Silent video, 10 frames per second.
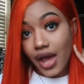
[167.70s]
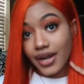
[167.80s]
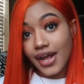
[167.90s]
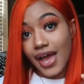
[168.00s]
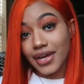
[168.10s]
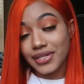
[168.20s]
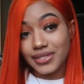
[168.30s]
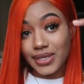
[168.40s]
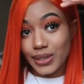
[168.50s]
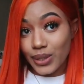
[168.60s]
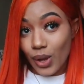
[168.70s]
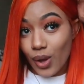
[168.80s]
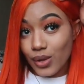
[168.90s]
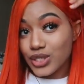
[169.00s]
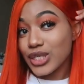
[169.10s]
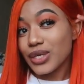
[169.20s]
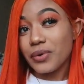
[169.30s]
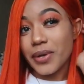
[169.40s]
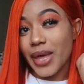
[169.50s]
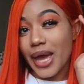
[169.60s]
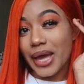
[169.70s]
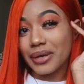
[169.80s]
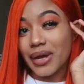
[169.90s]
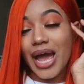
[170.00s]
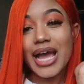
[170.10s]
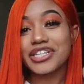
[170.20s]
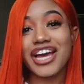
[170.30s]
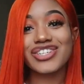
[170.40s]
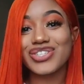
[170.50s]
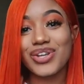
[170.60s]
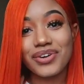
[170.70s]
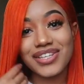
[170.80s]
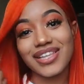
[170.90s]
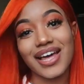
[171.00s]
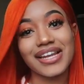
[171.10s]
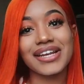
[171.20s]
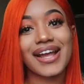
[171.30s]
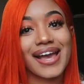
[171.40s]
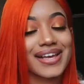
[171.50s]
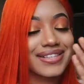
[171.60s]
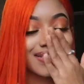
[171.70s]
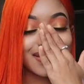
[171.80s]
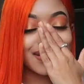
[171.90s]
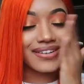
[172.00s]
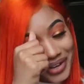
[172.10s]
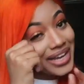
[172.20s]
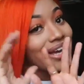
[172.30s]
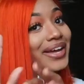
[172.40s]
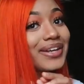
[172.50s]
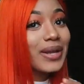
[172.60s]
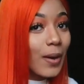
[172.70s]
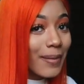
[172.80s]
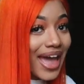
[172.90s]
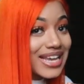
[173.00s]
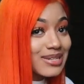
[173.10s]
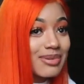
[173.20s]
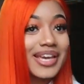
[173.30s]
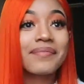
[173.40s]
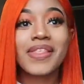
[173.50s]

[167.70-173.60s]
I need to add concealer, y'all. Just ignore that. I just noticed that I needed to add concealer. Don't bash me.